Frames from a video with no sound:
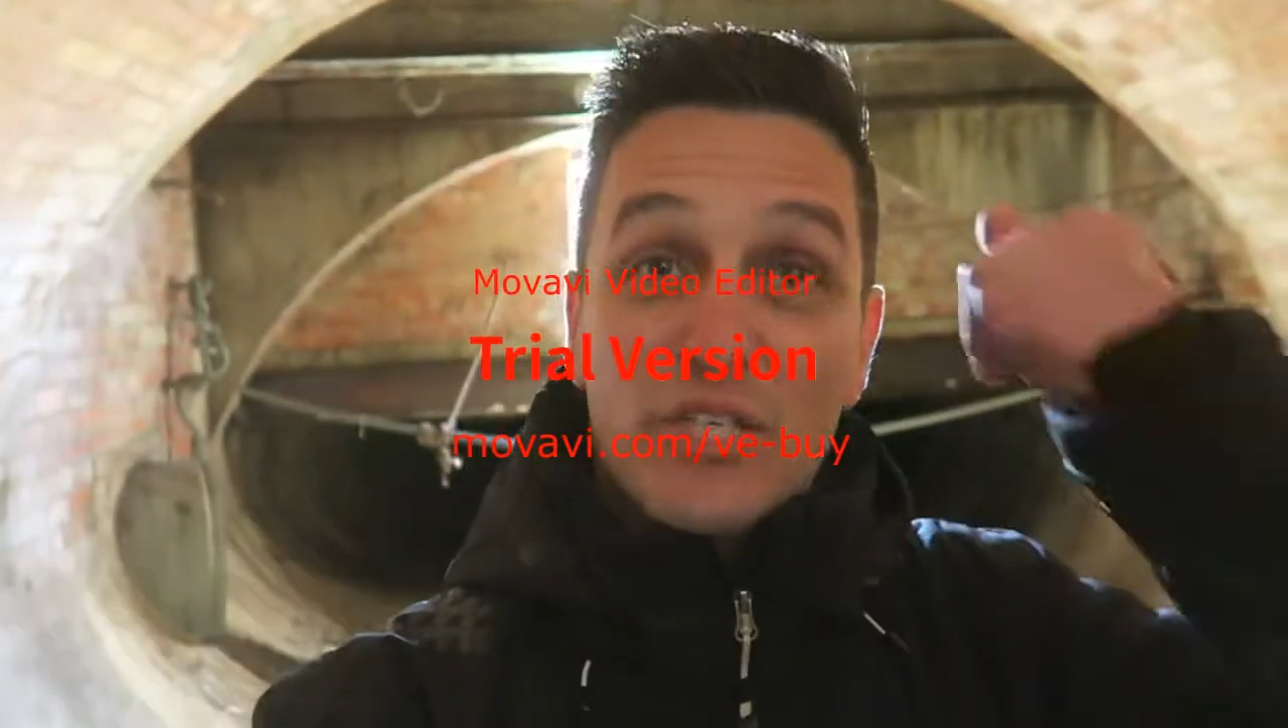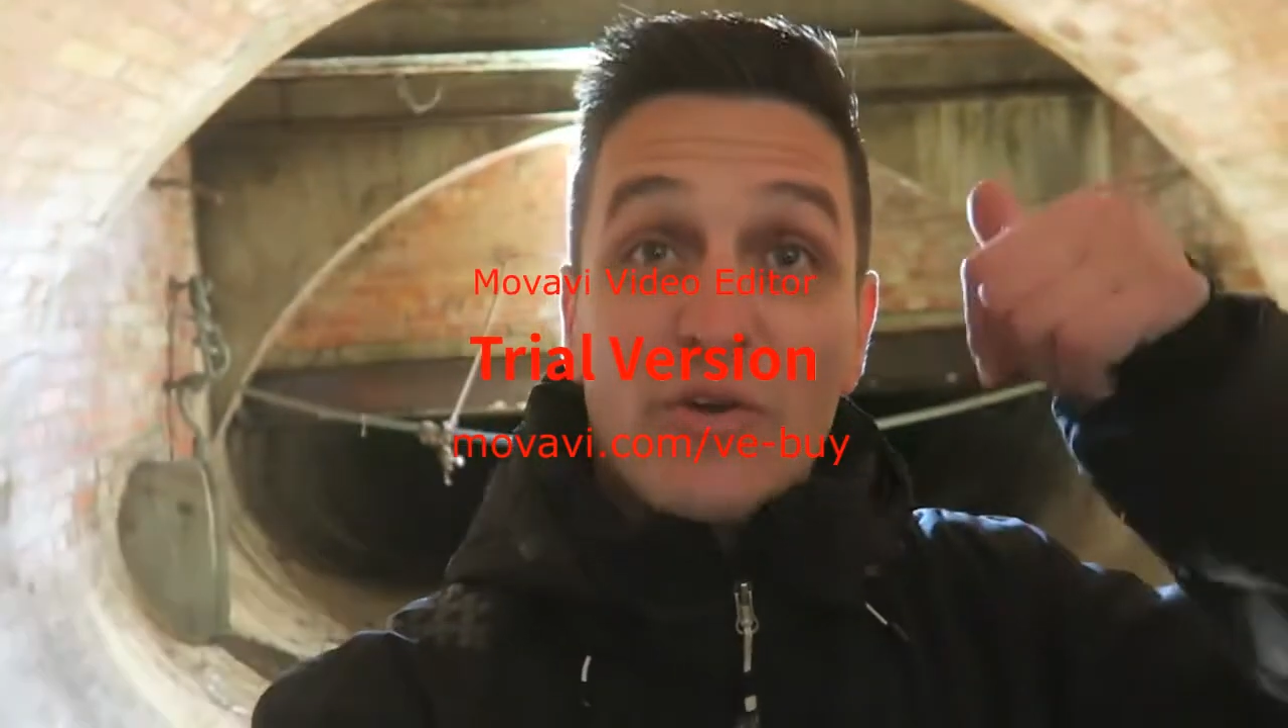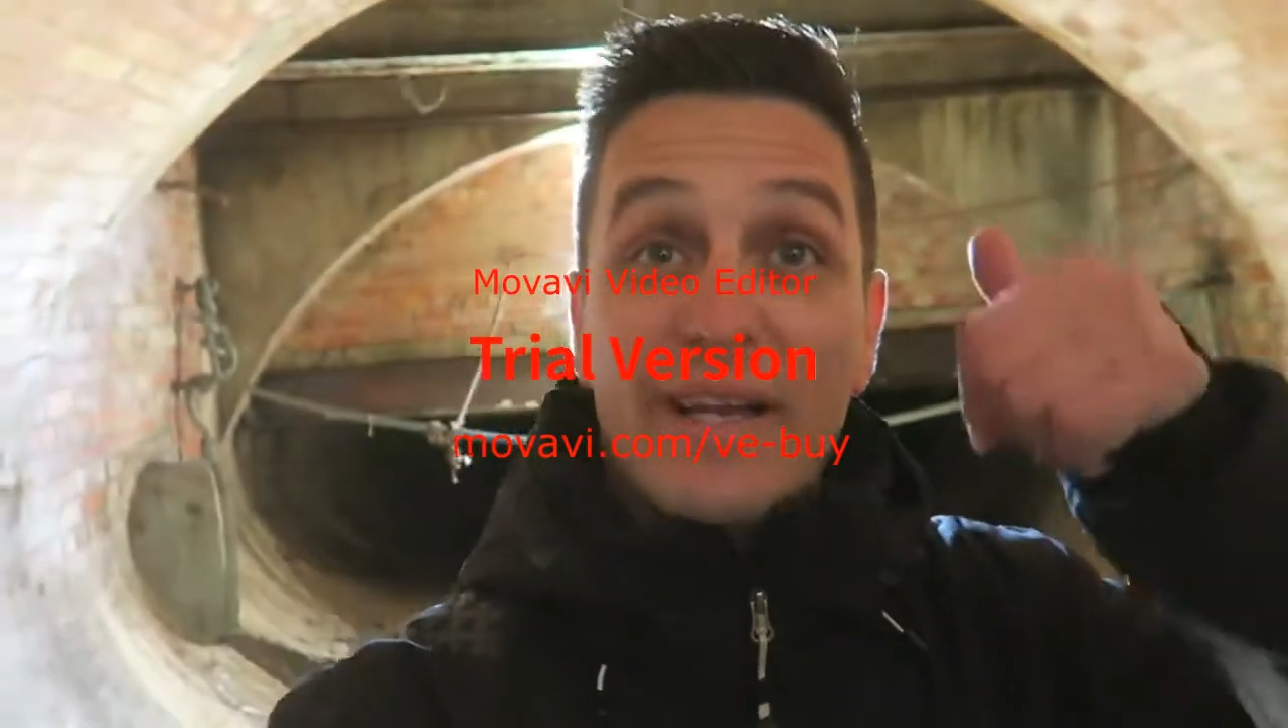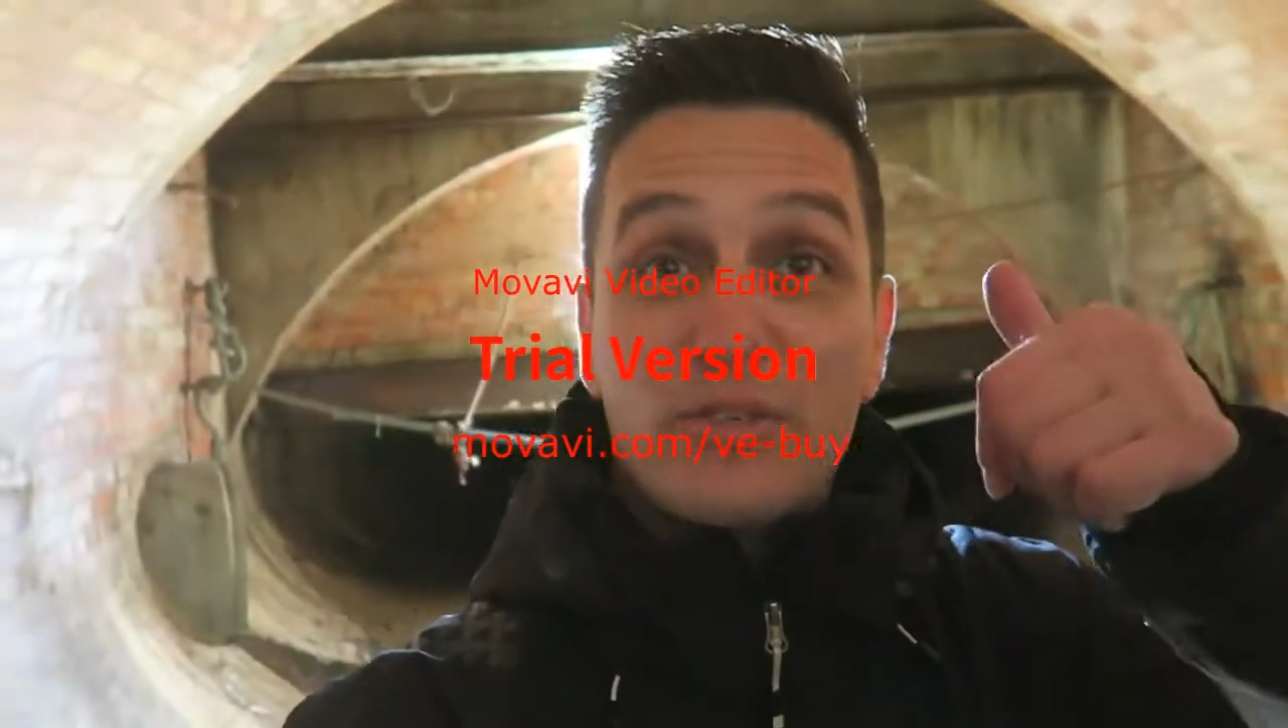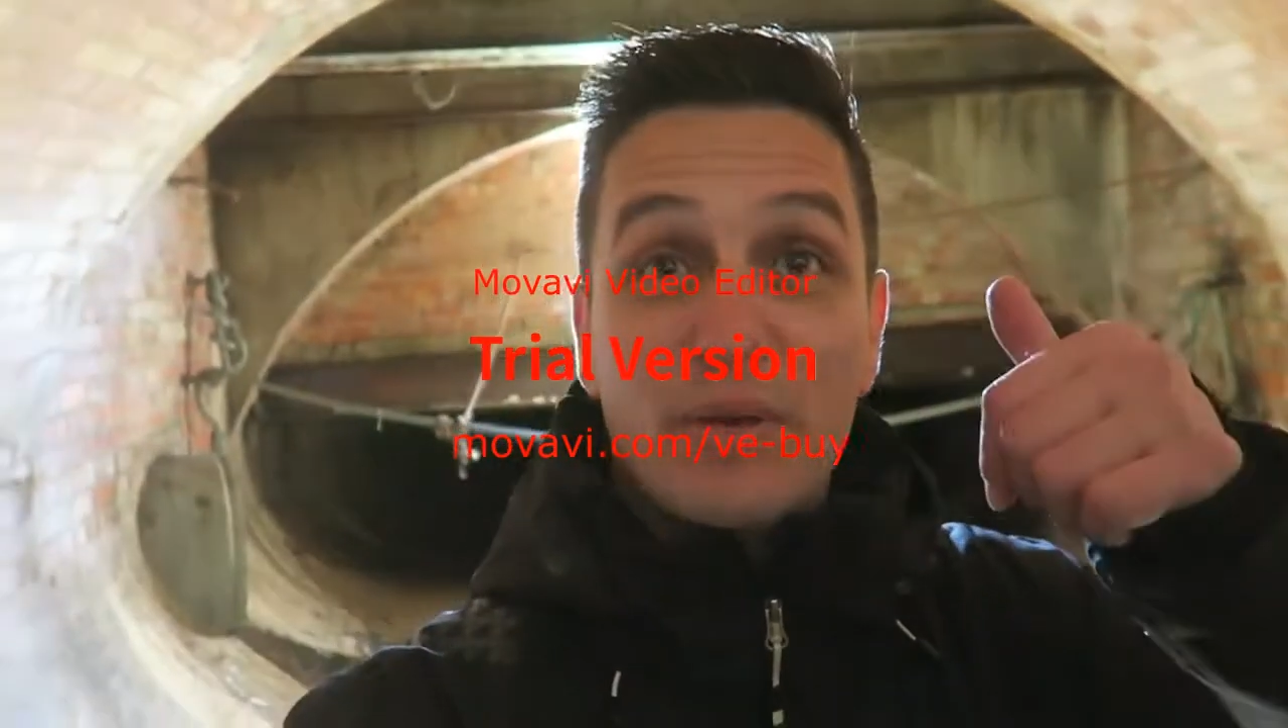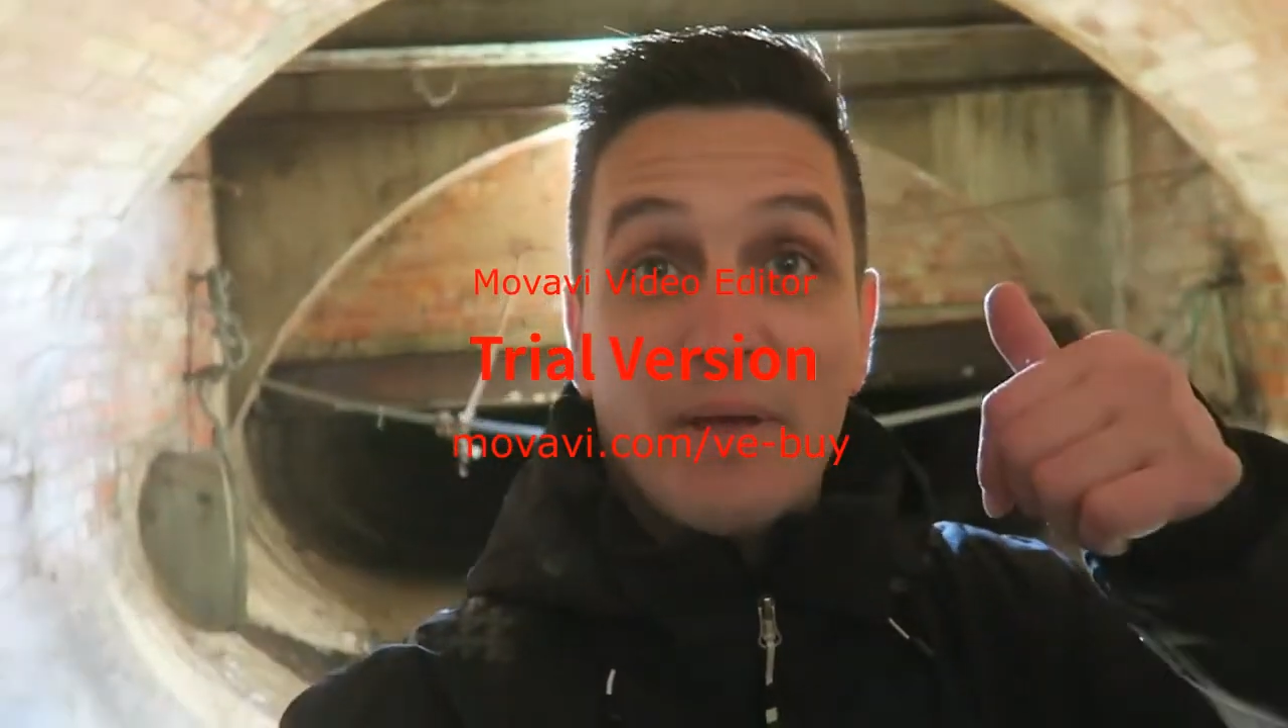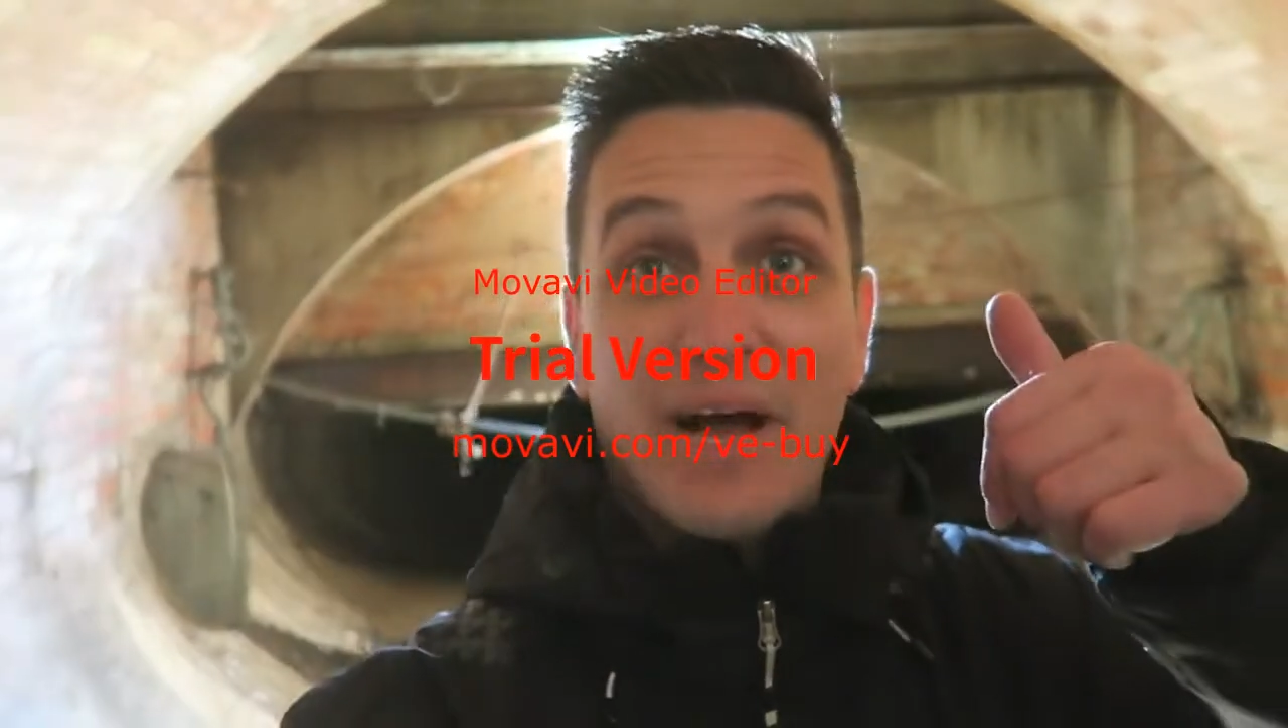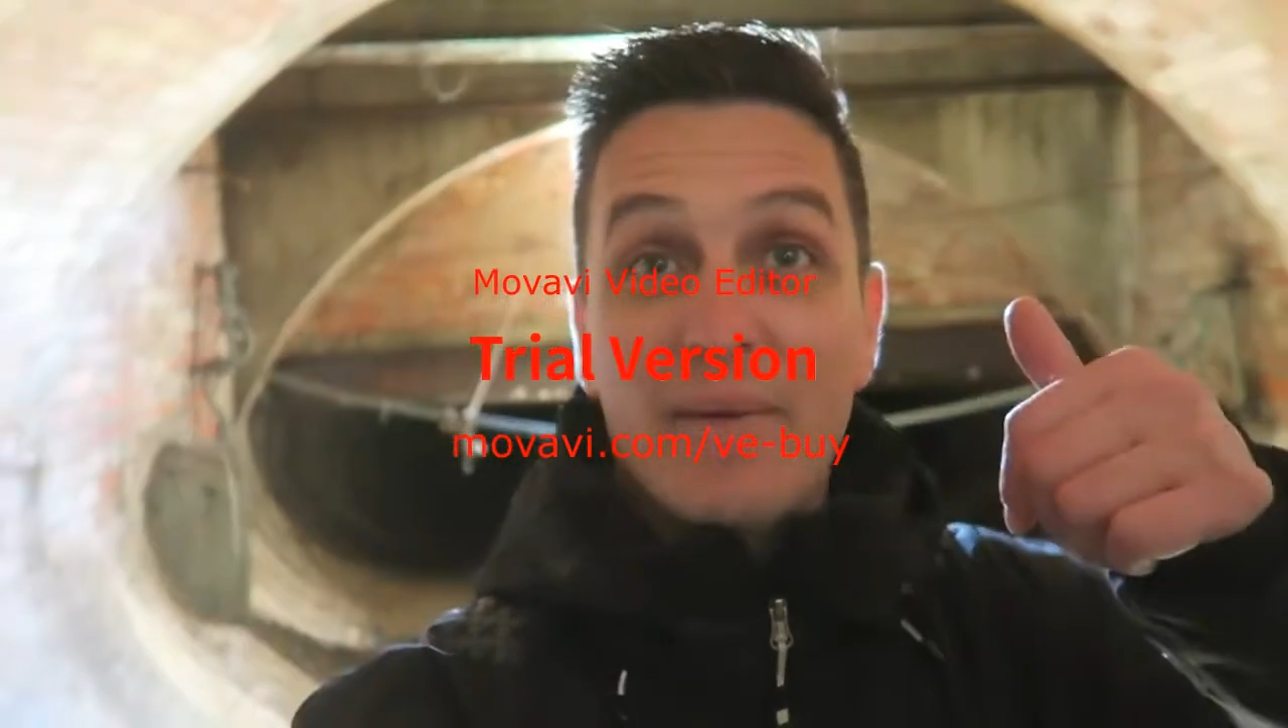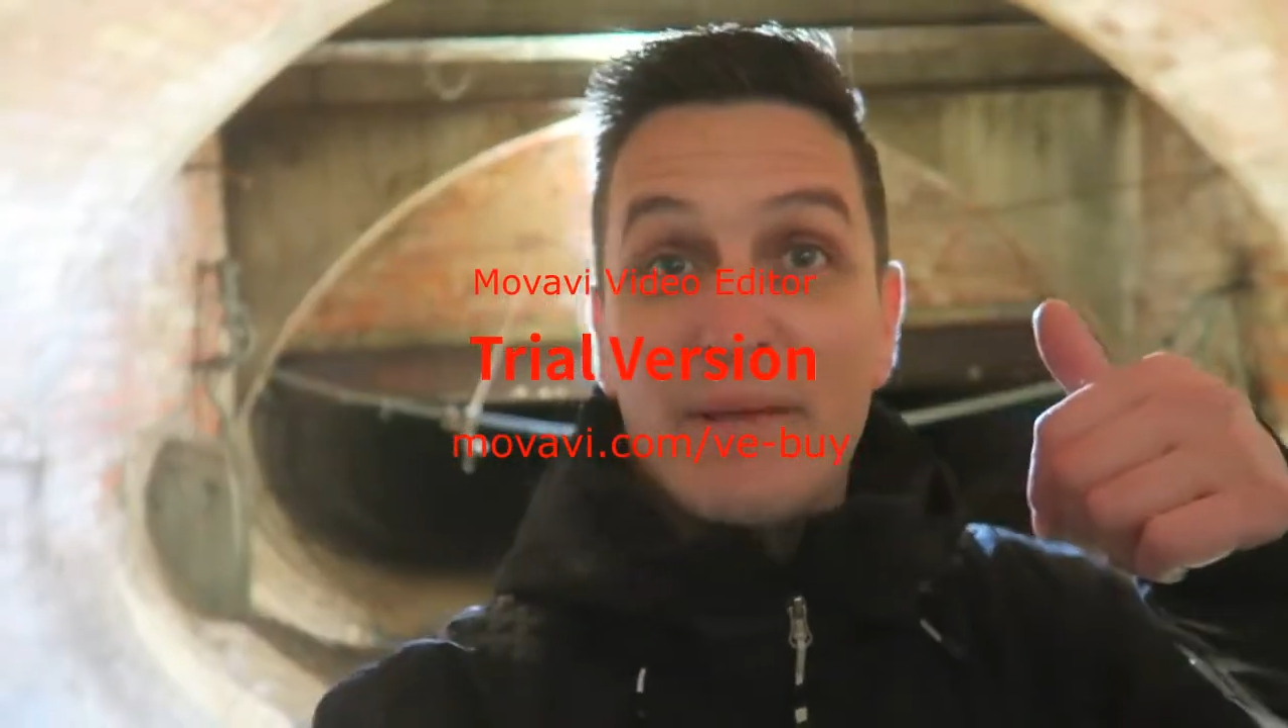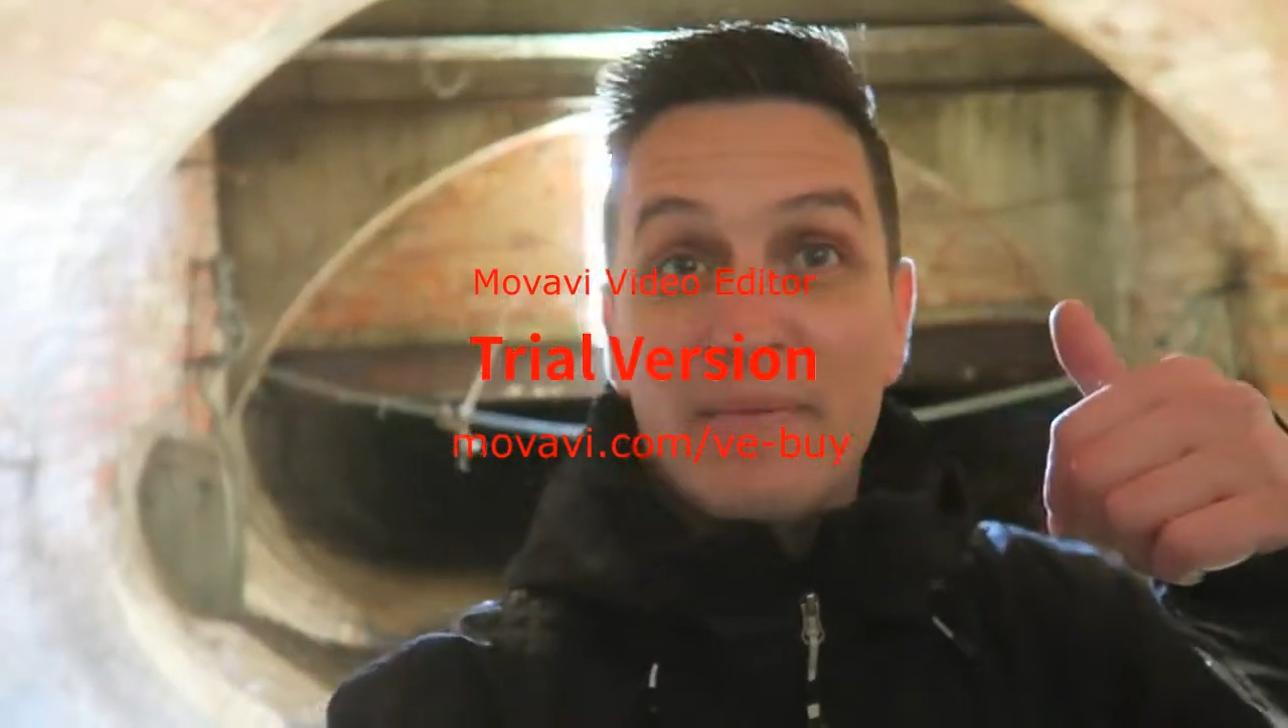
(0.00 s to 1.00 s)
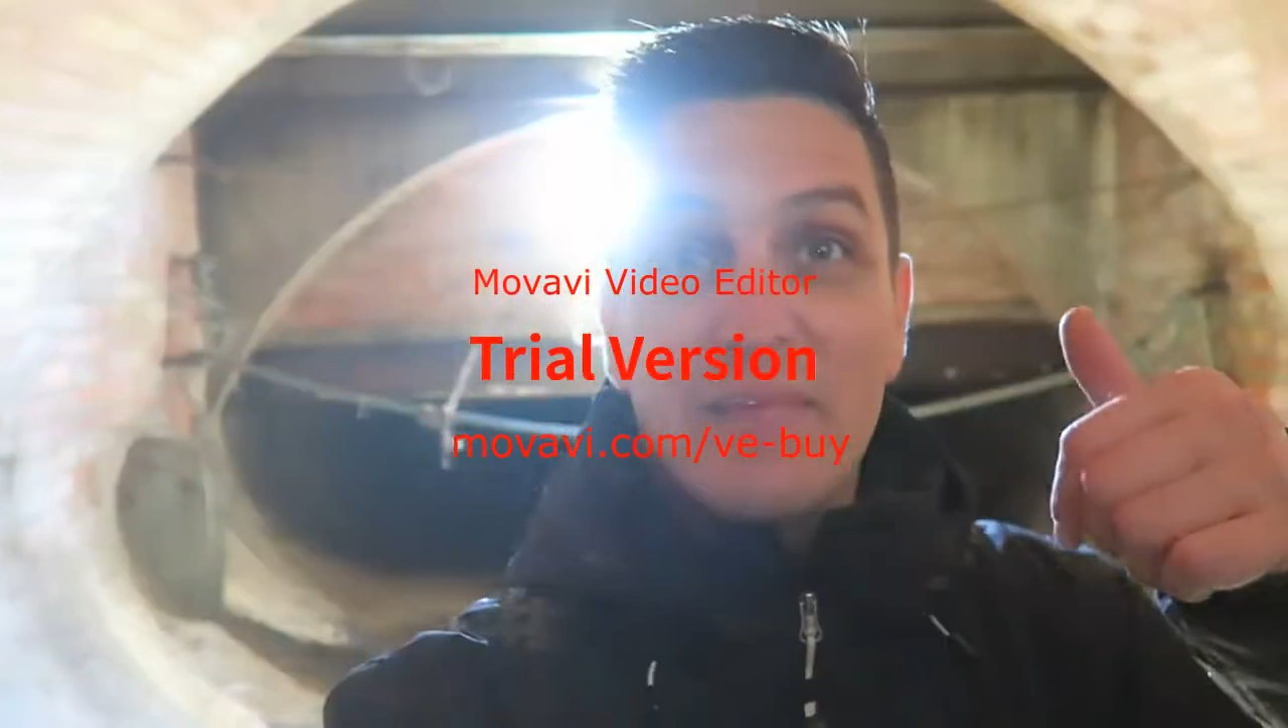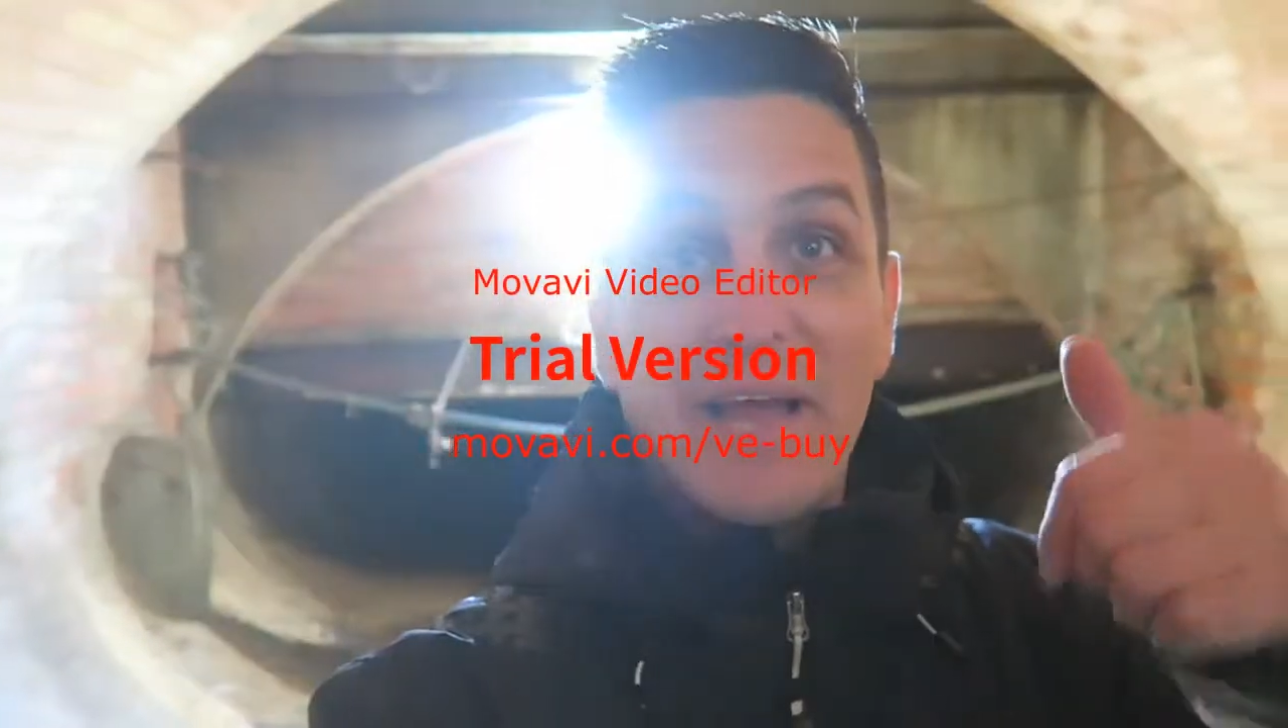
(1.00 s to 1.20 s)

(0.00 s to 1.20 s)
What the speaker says: Strand Street behind me,